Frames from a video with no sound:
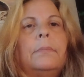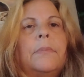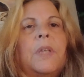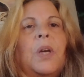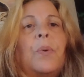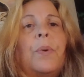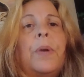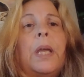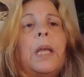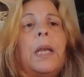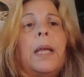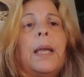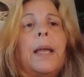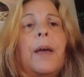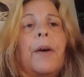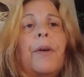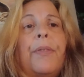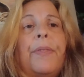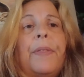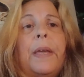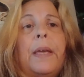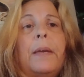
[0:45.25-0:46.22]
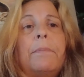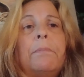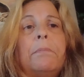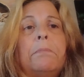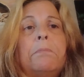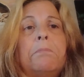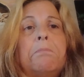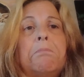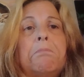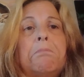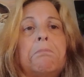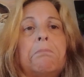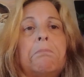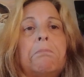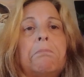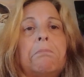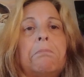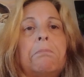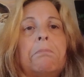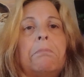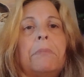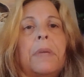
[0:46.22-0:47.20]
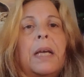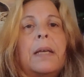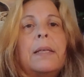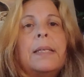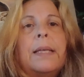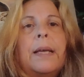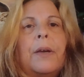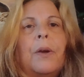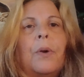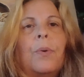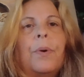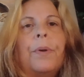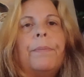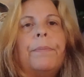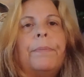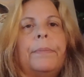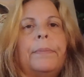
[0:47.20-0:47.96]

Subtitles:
are we getting healthy? How's that going?